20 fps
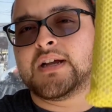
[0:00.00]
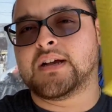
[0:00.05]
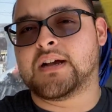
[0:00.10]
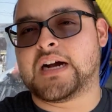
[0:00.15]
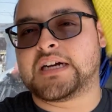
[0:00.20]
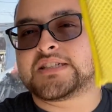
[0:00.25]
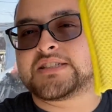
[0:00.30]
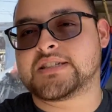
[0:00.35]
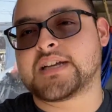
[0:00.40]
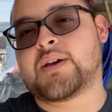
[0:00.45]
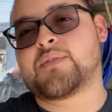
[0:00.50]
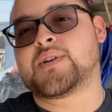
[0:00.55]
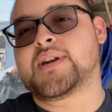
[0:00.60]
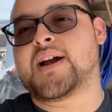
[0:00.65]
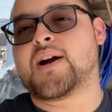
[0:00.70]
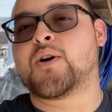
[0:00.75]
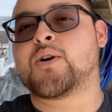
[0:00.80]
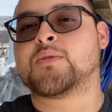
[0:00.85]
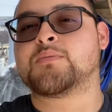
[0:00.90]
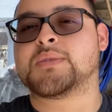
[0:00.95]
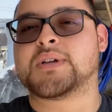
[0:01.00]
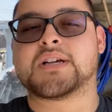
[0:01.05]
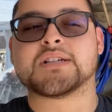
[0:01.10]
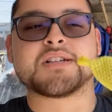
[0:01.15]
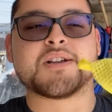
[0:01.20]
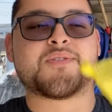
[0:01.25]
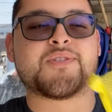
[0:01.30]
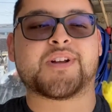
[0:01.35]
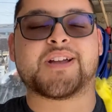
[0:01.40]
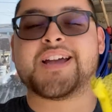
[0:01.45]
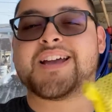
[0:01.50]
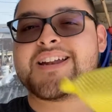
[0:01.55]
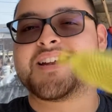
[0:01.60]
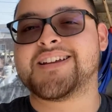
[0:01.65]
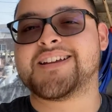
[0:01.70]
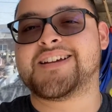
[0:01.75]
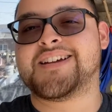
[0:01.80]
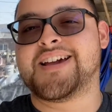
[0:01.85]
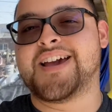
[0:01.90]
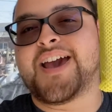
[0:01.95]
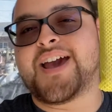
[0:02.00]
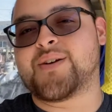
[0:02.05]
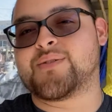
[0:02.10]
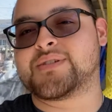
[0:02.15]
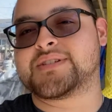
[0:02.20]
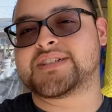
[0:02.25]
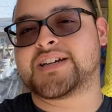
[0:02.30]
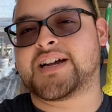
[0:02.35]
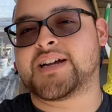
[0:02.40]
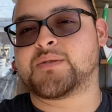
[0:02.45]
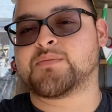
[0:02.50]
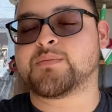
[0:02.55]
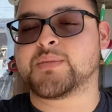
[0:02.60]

I just have it at home because I forget it every time.